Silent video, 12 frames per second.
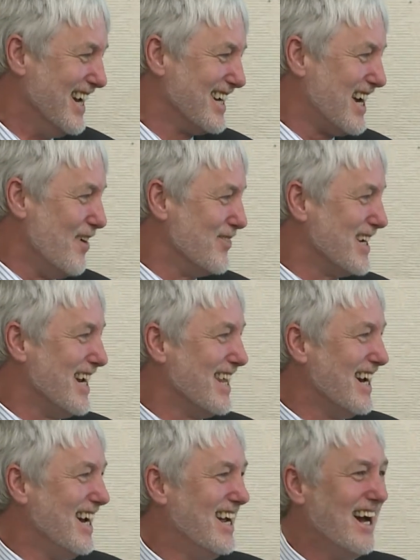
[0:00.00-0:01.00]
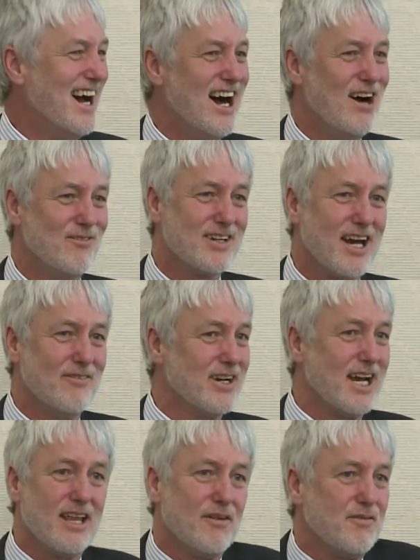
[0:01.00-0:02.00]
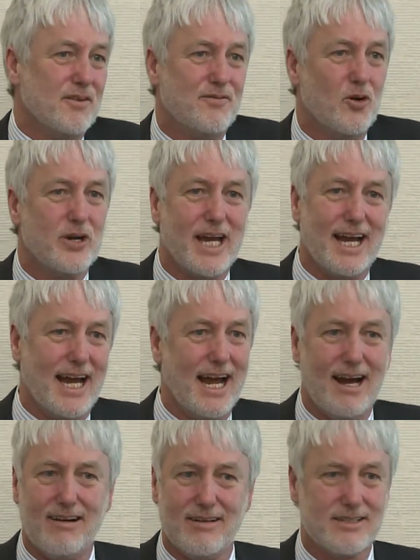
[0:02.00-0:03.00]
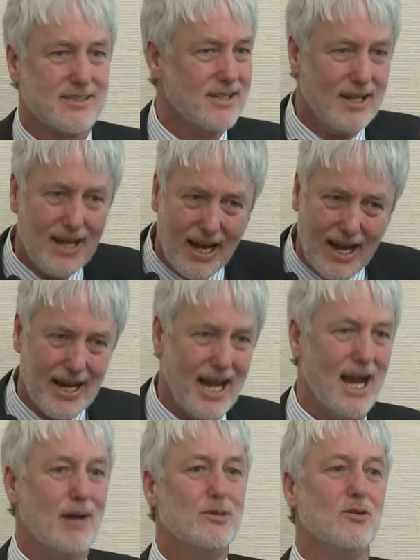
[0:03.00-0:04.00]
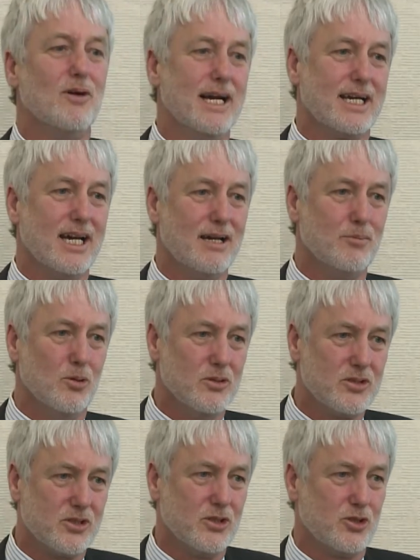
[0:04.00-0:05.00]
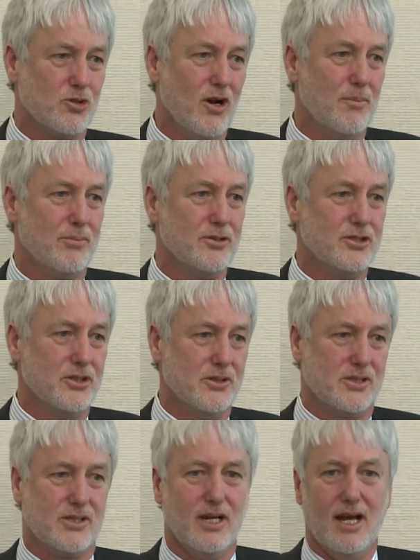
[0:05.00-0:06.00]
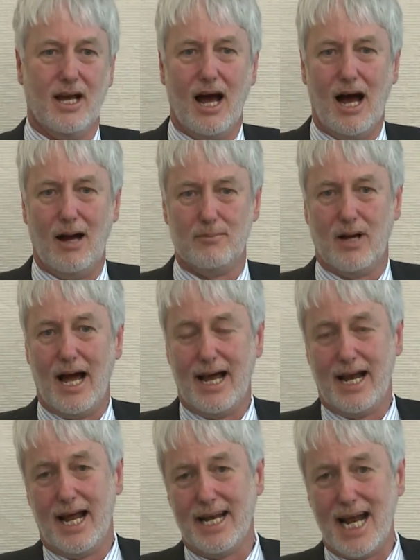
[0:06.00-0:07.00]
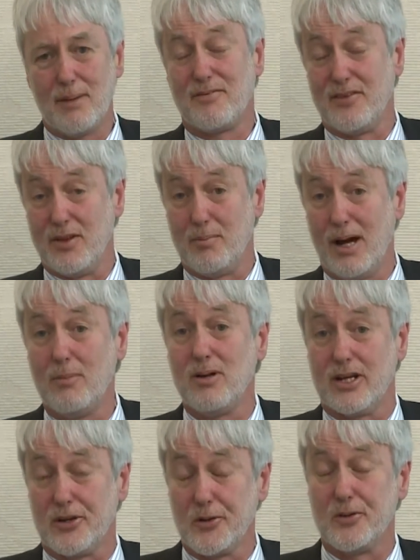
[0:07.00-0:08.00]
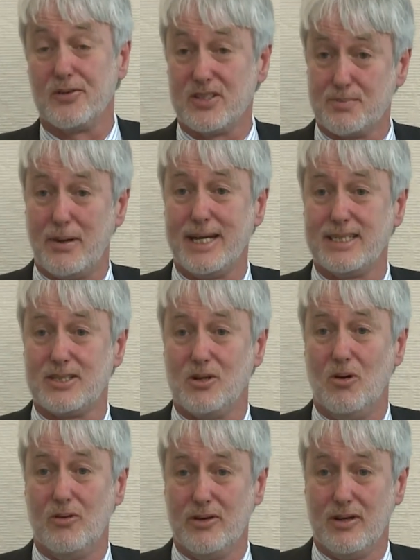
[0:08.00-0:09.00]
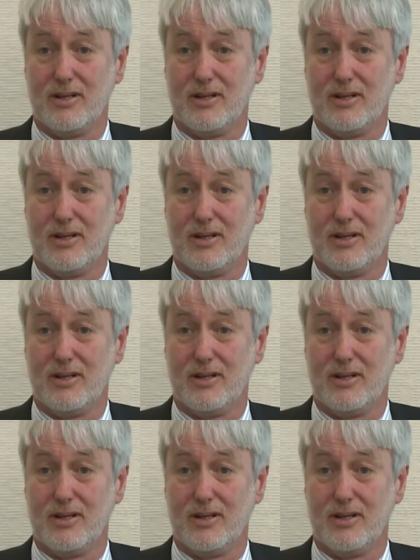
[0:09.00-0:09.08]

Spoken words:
come together for 48 hours and hammer away at keyboards to try and produce an app for the public good that's based on